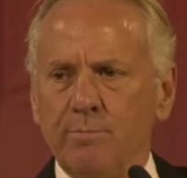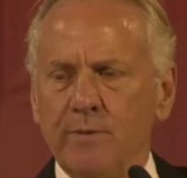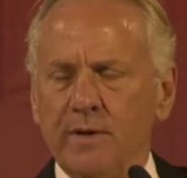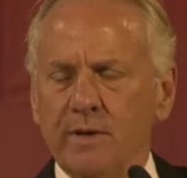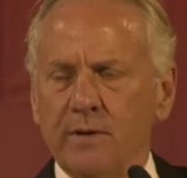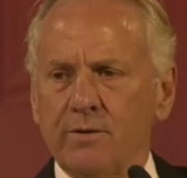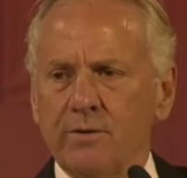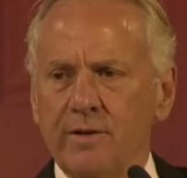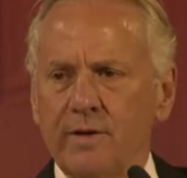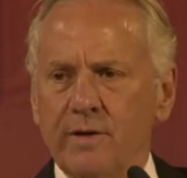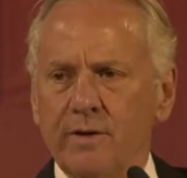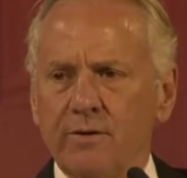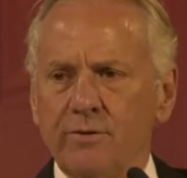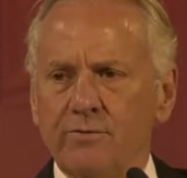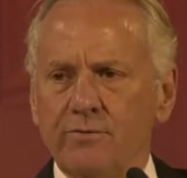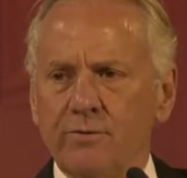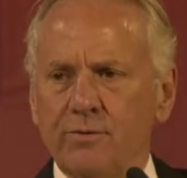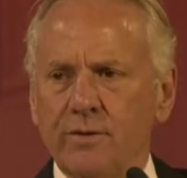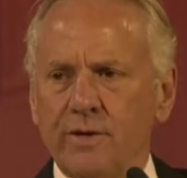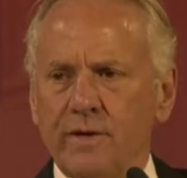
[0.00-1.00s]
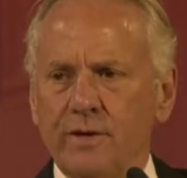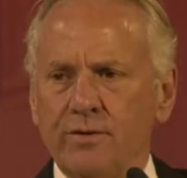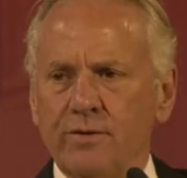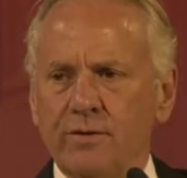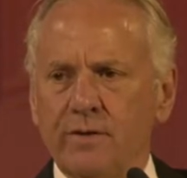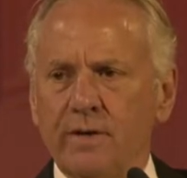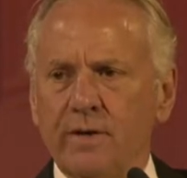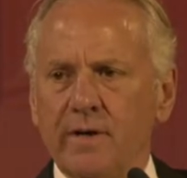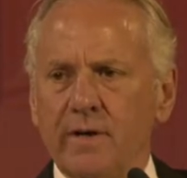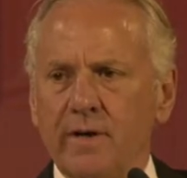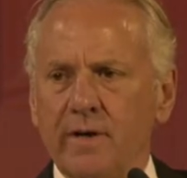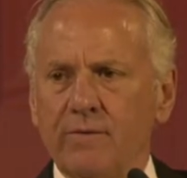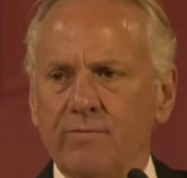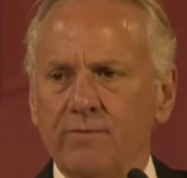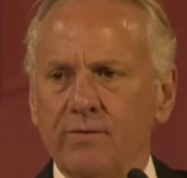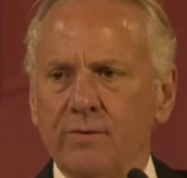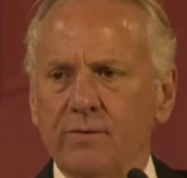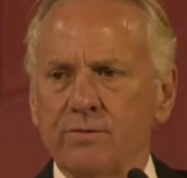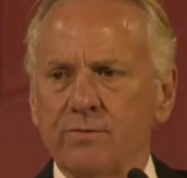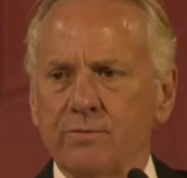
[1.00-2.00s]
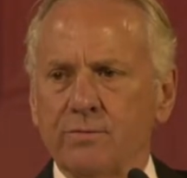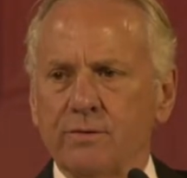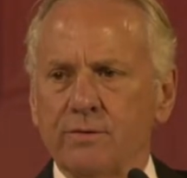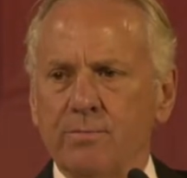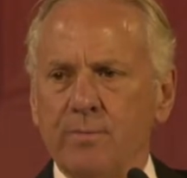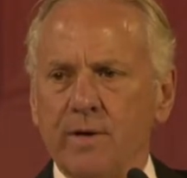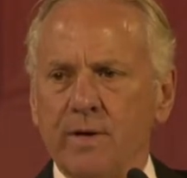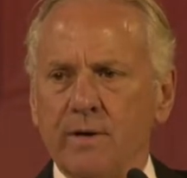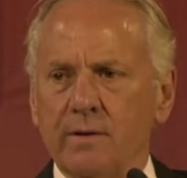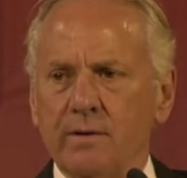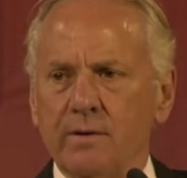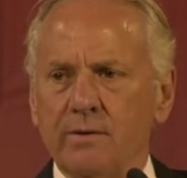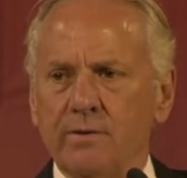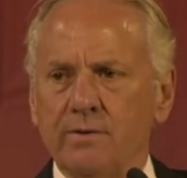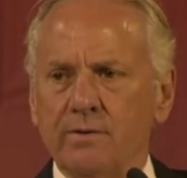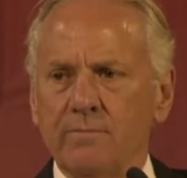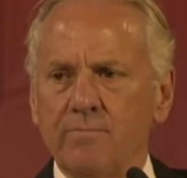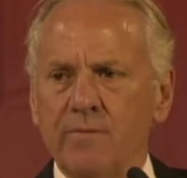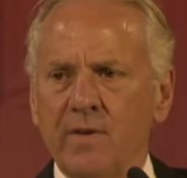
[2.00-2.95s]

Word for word: military tradition, and our first responders.